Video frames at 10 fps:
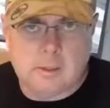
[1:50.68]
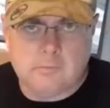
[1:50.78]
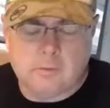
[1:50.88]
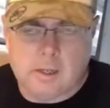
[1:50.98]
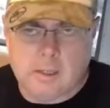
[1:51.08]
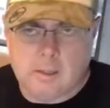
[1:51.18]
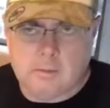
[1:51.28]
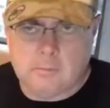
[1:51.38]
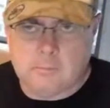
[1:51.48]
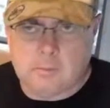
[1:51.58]
Tiffin
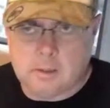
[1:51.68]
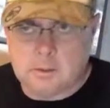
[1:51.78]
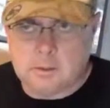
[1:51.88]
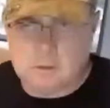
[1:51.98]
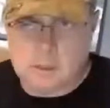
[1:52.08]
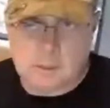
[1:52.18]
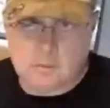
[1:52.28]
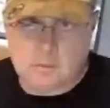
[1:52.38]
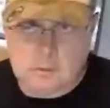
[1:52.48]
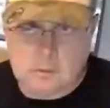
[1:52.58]
rally. Registration,
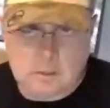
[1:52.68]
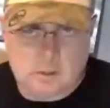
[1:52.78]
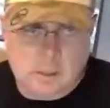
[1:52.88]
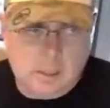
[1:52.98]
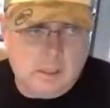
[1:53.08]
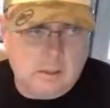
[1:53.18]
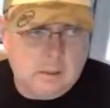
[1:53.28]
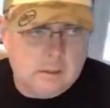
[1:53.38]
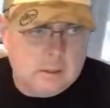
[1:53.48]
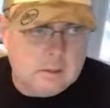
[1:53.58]
everything was yesterday.
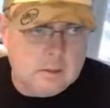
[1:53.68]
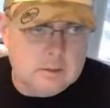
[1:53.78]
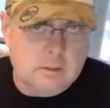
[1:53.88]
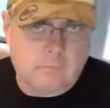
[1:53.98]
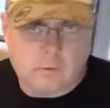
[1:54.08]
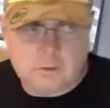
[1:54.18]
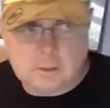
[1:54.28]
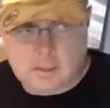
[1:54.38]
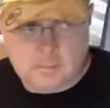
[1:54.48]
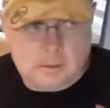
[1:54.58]
So this is the first
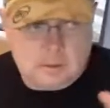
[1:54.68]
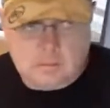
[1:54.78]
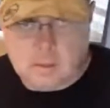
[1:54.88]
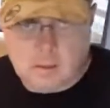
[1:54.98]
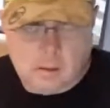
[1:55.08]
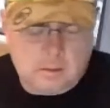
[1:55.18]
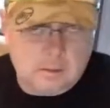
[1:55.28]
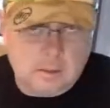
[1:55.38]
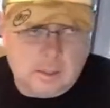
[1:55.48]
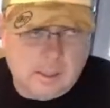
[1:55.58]
day with the seminars
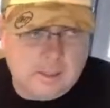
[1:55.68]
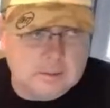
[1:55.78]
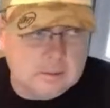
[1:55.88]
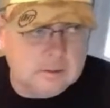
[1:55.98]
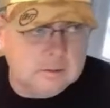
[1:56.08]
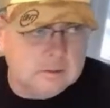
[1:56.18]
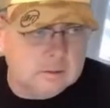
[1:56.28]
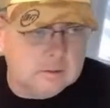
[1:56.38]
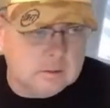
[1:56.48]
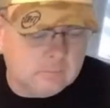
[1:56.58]
and the classes
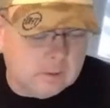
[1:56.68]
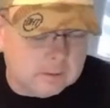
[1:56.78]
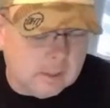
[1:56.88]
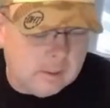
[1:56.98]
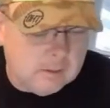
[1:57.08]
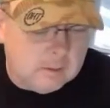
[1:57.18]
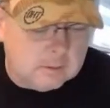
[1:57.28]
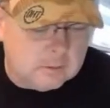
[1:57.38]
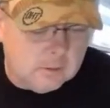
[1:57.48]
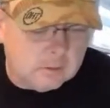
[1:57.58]
and stuff like that.
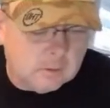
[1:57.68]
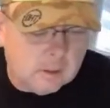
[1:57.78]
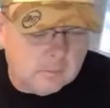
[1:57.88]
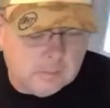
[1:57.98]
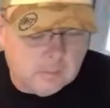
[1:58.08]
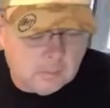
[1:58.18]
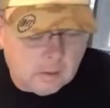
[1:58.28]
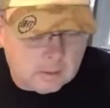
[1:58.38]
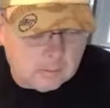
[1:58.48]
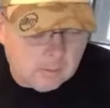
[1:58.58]
So you're going to hear people
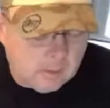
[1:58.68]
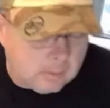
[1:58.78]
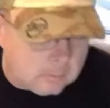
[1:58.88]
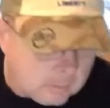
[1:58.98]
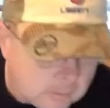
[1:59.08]
walking around.